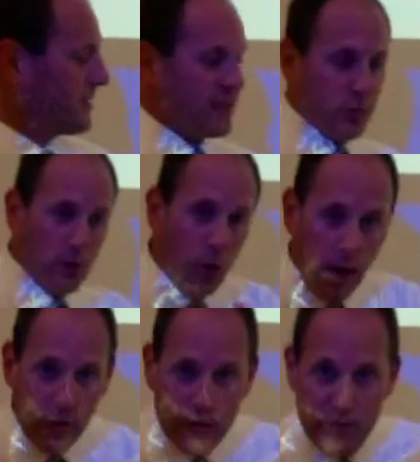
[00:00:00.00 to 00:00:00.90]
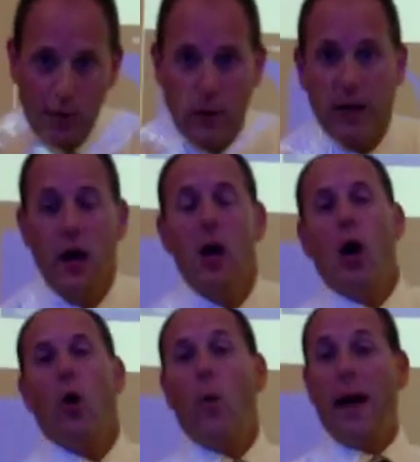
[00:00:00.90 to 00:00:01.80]
That's when the water is flowing
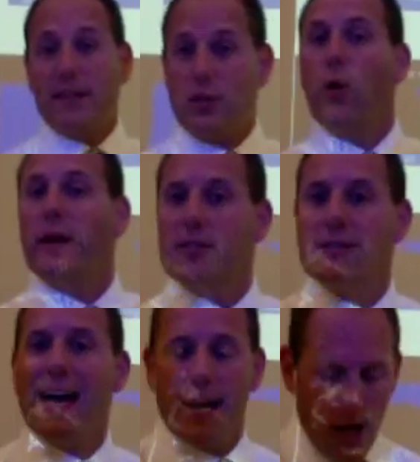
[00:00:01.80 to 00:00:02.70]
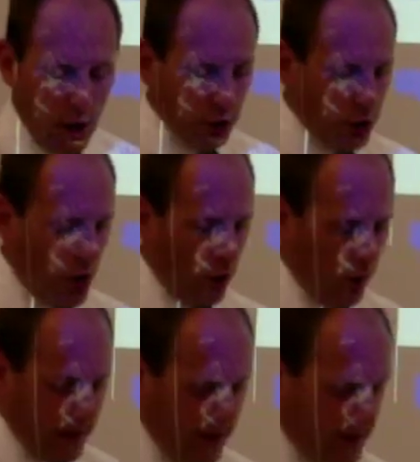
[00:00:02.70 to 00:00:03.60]
away. It's going to that
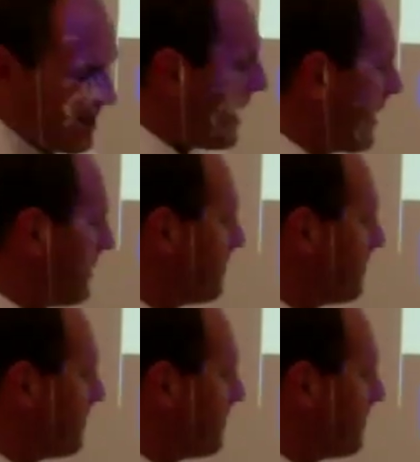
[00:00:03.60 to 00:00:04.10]
low tide.